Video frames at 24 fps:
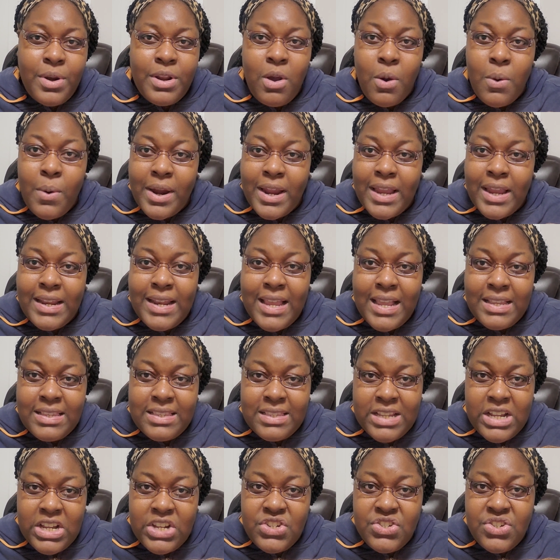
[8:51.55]
the
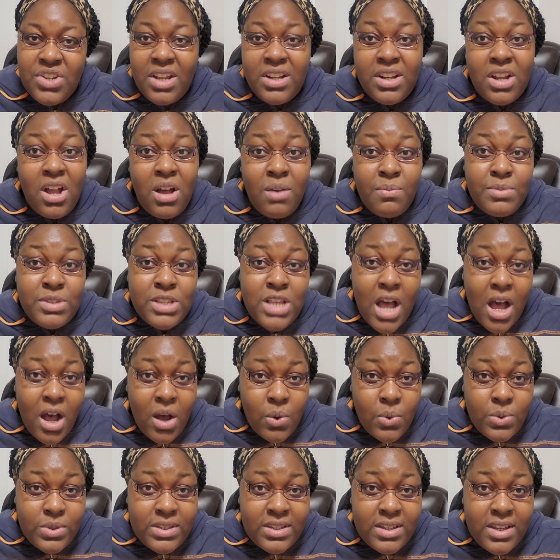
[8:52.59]
organization comes
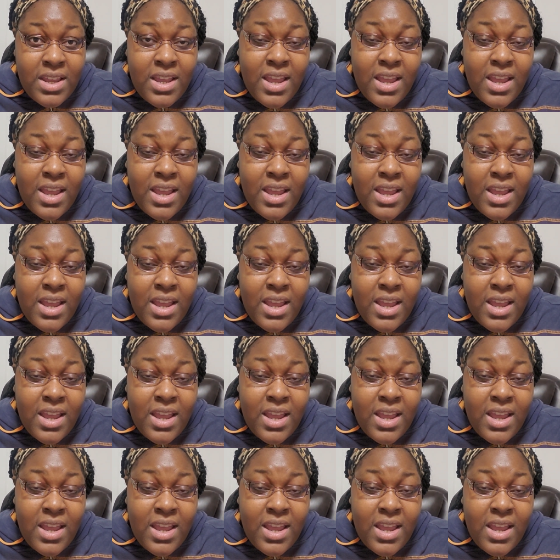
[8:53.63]
out